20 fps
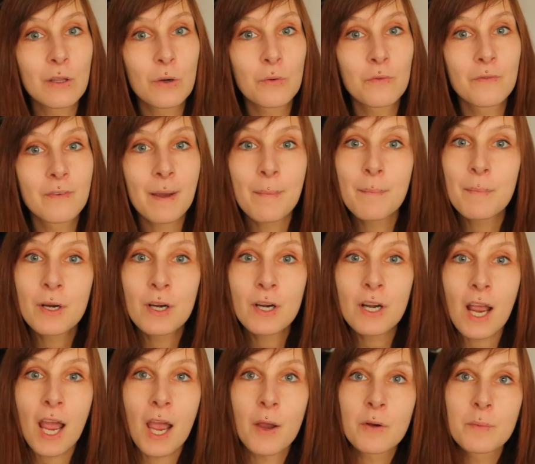
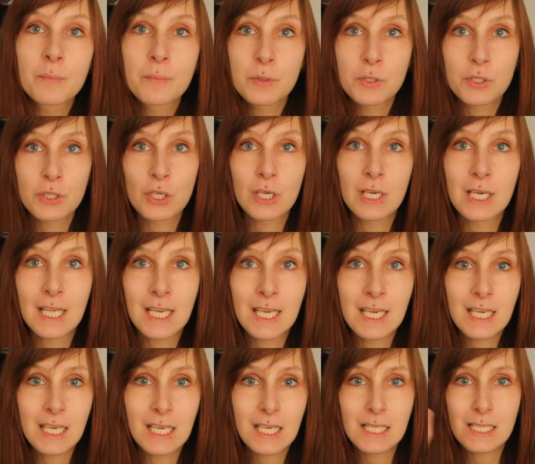November I will put you a
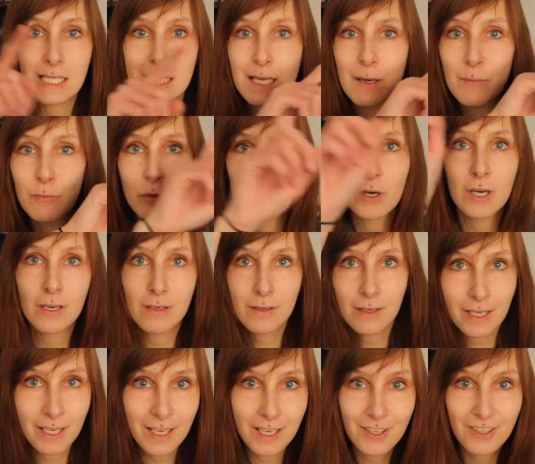link somewhere
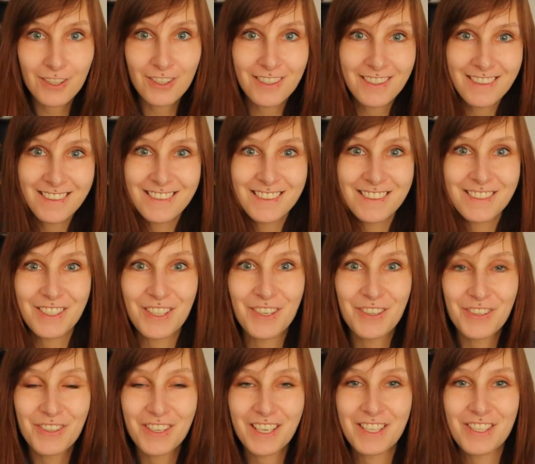here so
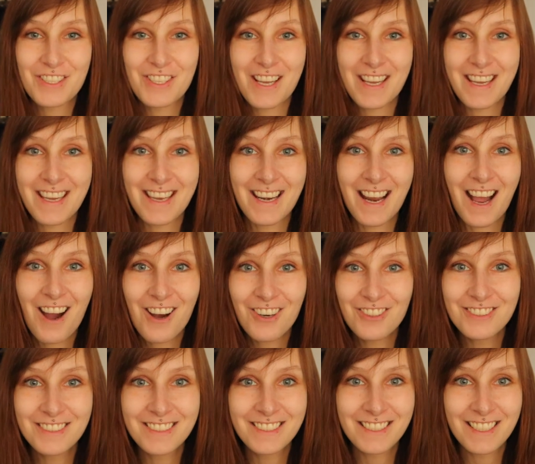you can check it
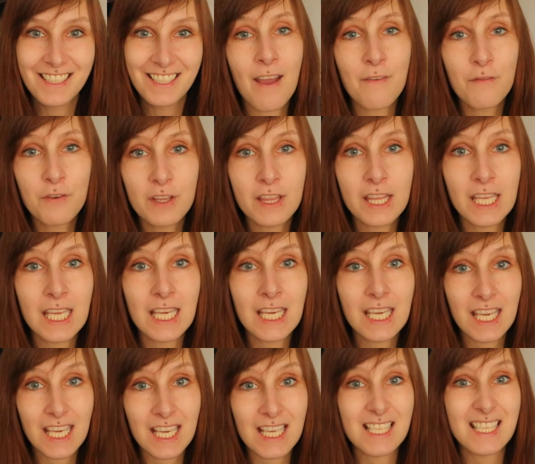out
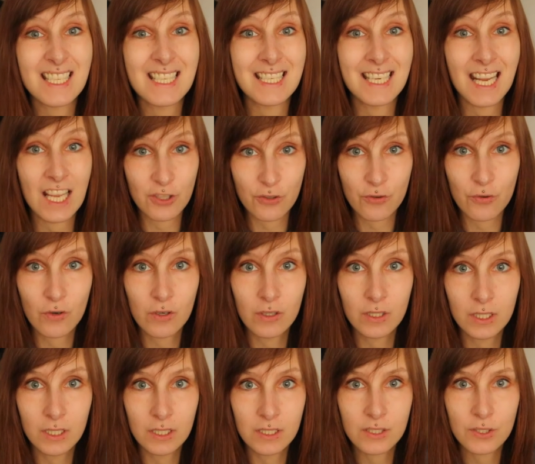everything is
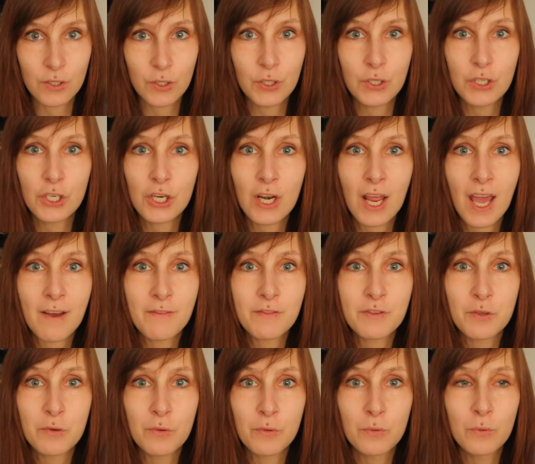natural so you don't
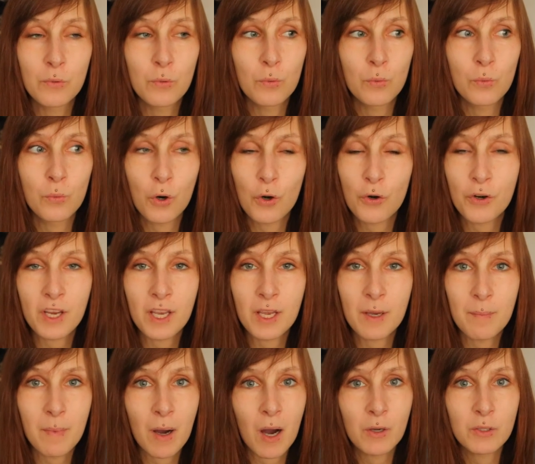have to worry
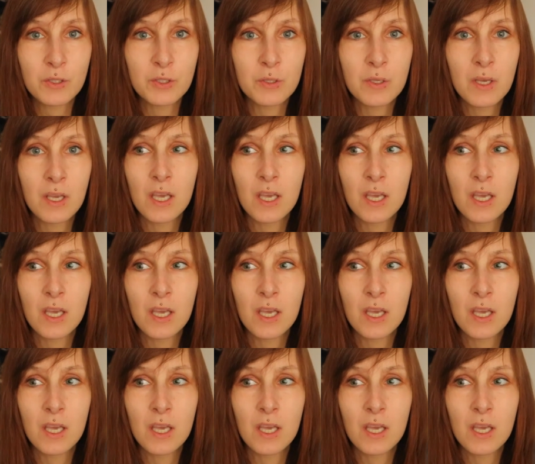about